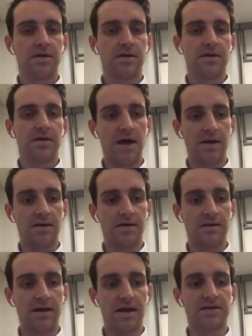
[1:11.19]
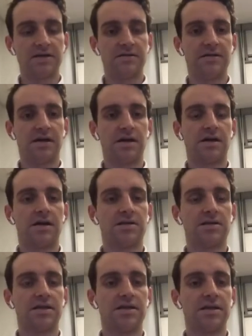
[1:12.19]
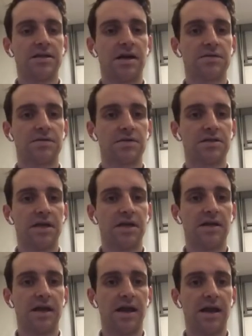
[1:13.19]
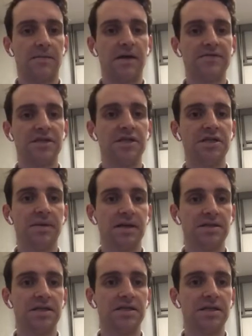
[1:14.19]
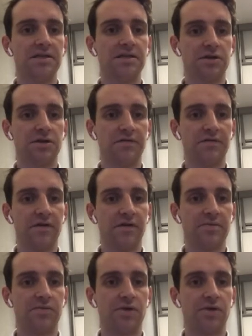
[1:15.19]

So next in diagnostic test was a FDG PET-CT to try and